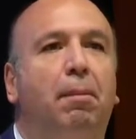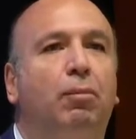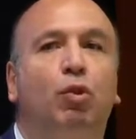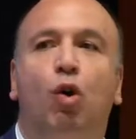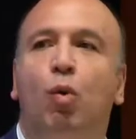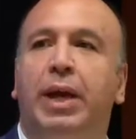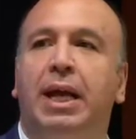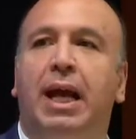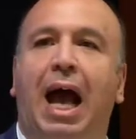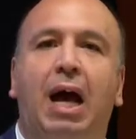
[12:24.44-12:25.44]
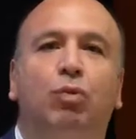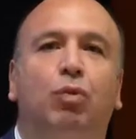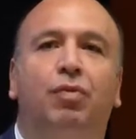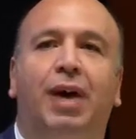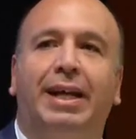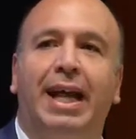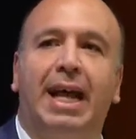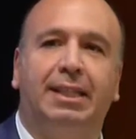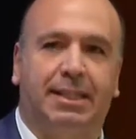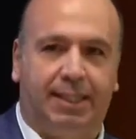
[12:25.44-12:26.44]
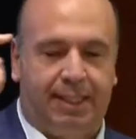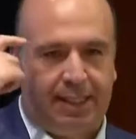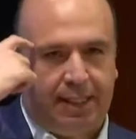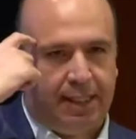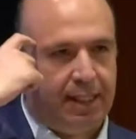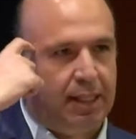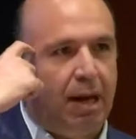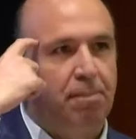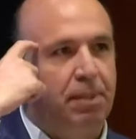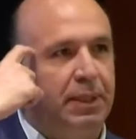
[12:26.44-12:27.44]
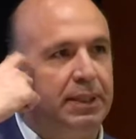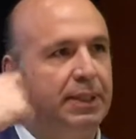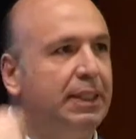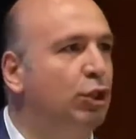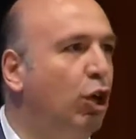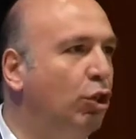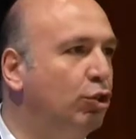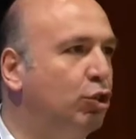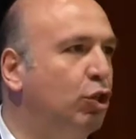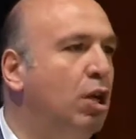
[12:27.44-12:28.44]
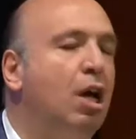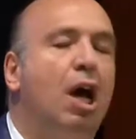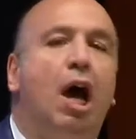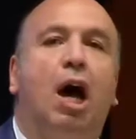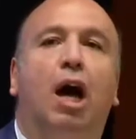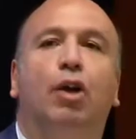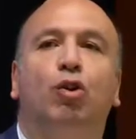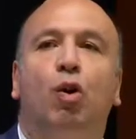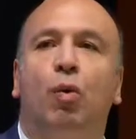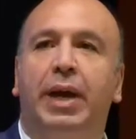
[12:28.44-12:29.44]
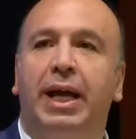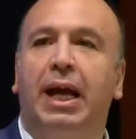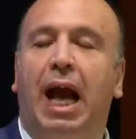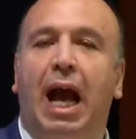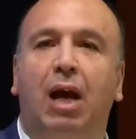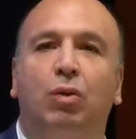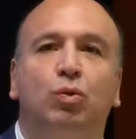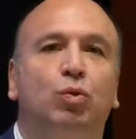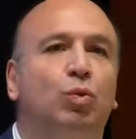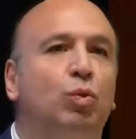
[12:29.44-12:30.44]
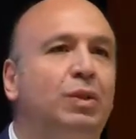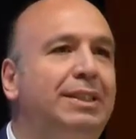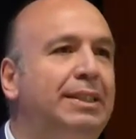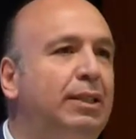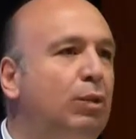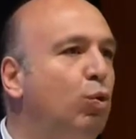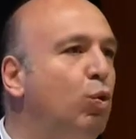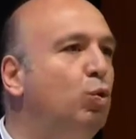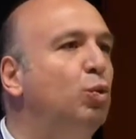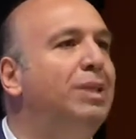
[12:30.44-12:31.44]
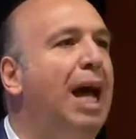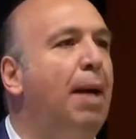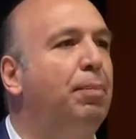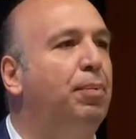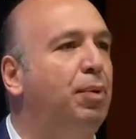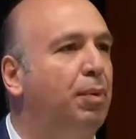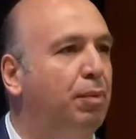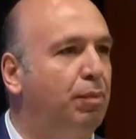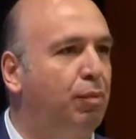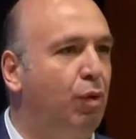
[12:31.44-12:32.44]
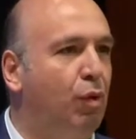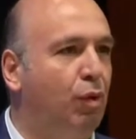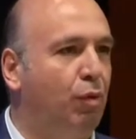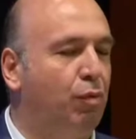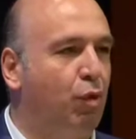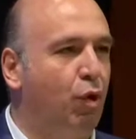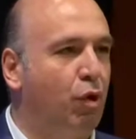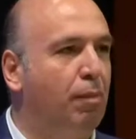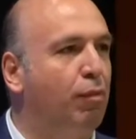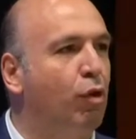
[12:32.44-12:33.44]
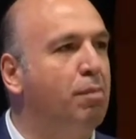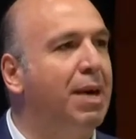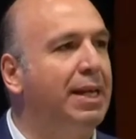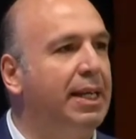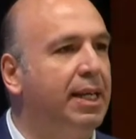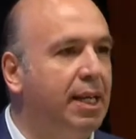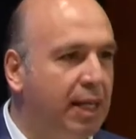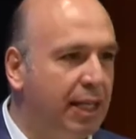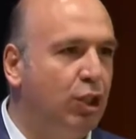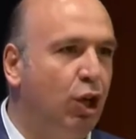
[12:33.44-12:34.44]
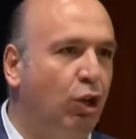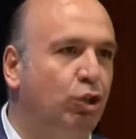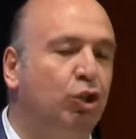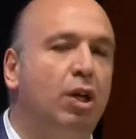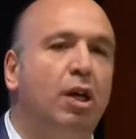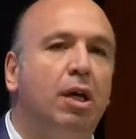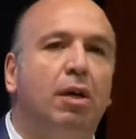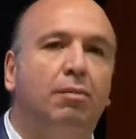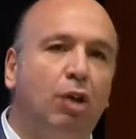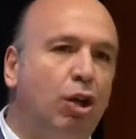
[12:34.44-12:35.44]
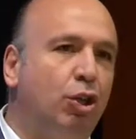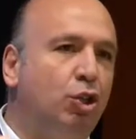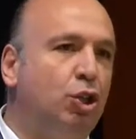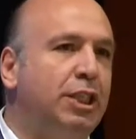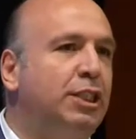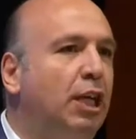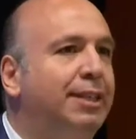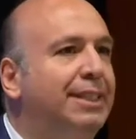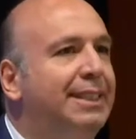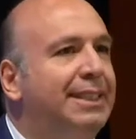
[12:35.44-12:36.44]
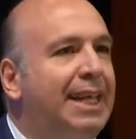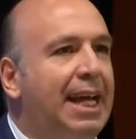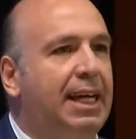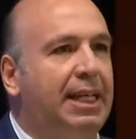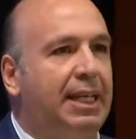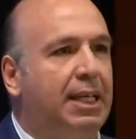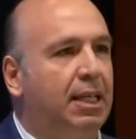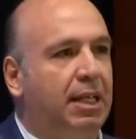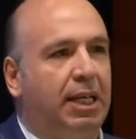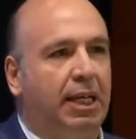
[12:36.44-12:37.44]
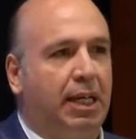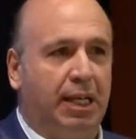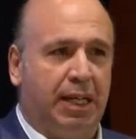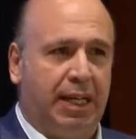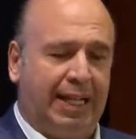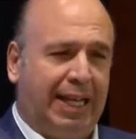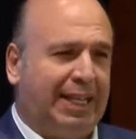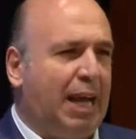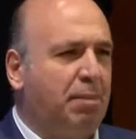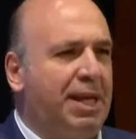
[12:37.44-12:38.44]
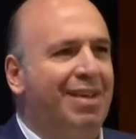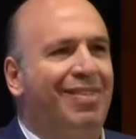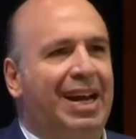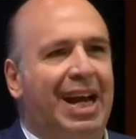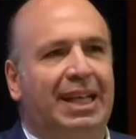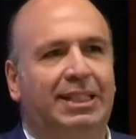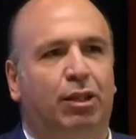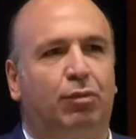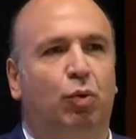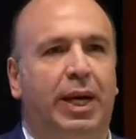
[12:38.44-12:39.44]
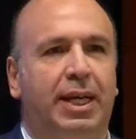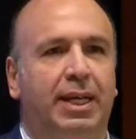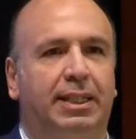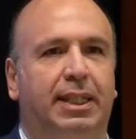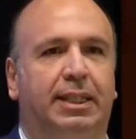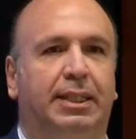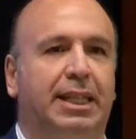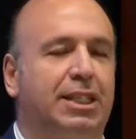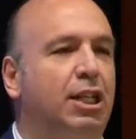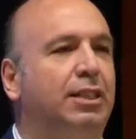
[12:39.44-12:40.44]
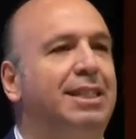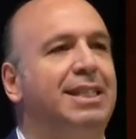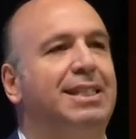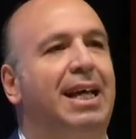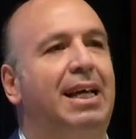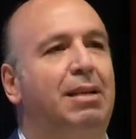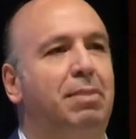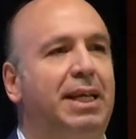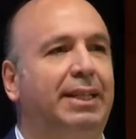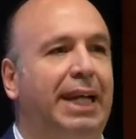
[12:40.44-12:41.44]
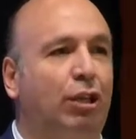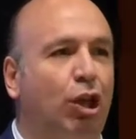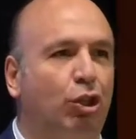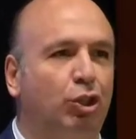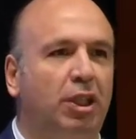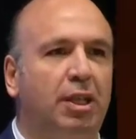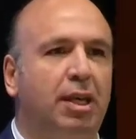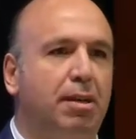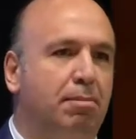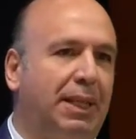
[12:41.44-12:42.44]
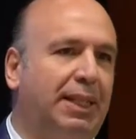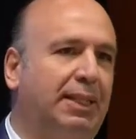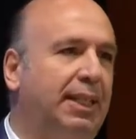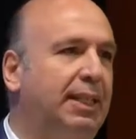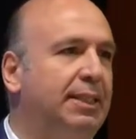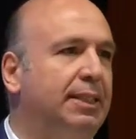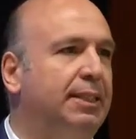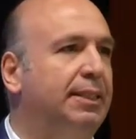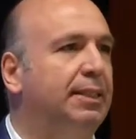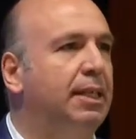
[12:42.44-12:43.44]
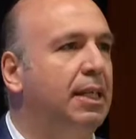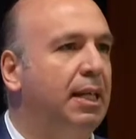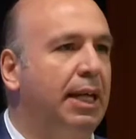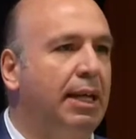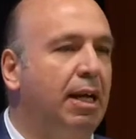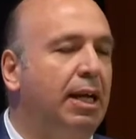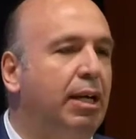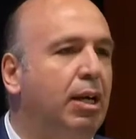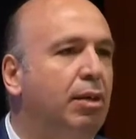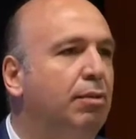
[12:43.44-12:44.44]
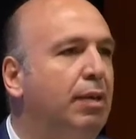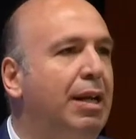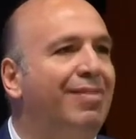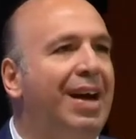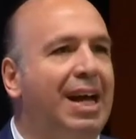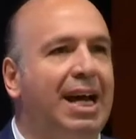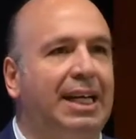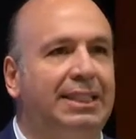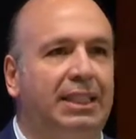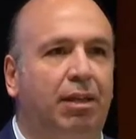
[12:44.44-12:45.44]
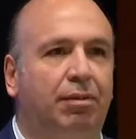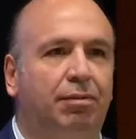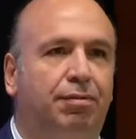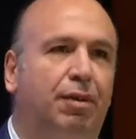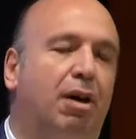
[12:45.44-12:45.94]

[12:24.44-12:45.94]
Knowing how to finance companies is knowledge. Knowing who to tap for money is knowledge. Knowledge is not necessarily, it can be in a variety of ways. It does not necessarily mean technology, but it is in a variety of